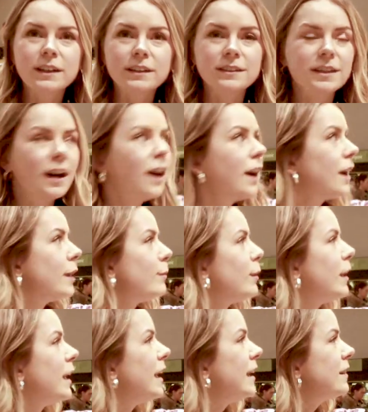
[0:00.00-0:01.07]
a time,
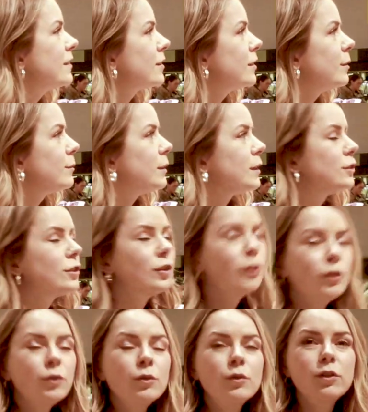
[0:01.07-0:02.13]
it's going to be
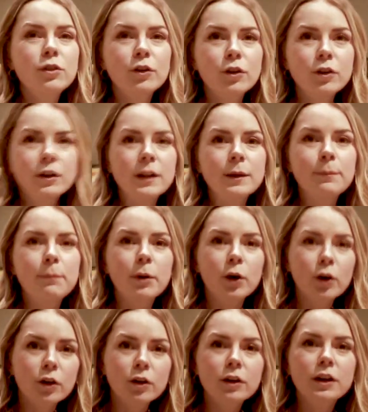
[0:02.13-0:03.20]
$2.30
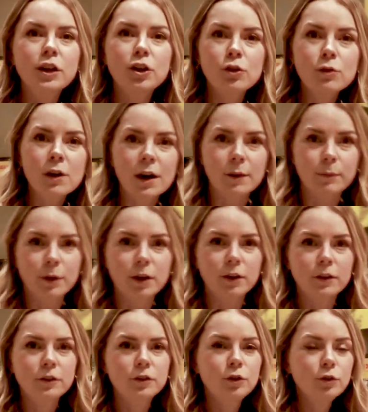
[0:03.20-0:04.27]
per cucumber,
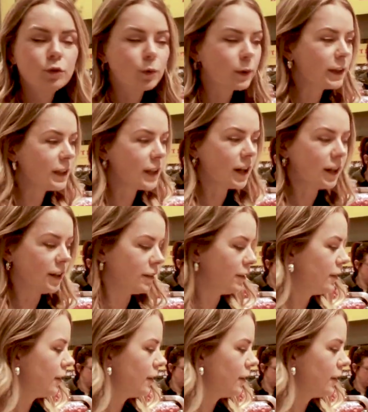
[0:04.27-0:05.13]
$2.29.